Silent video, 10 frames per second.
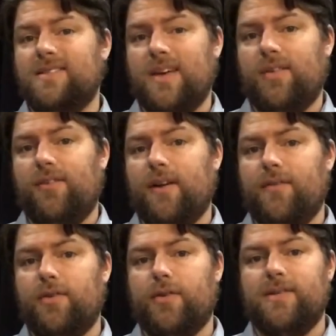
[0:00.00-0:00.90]

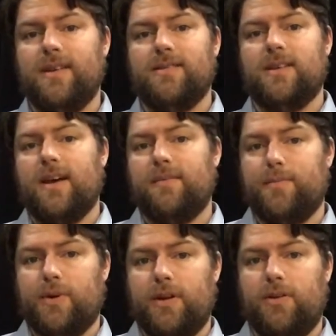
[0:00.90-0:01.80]
75 degrees outside and
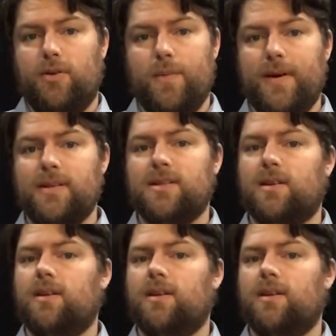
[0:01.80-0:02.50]
pretty humid.